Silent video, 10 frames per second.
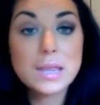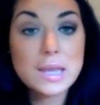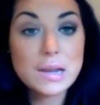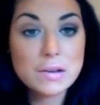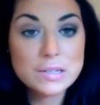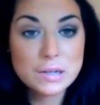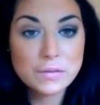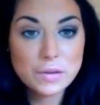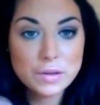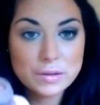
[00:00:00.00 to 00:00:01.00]
There, I don't know
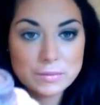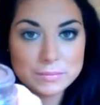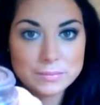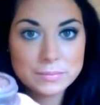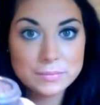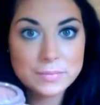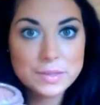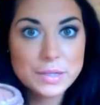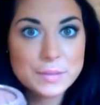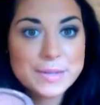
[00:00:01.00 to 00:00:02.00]
if you can,
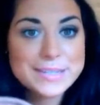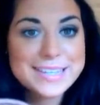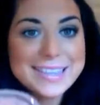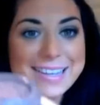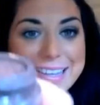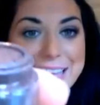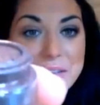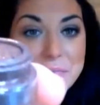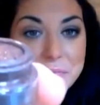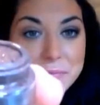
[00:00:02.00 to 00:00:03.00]
excuse me, see that there?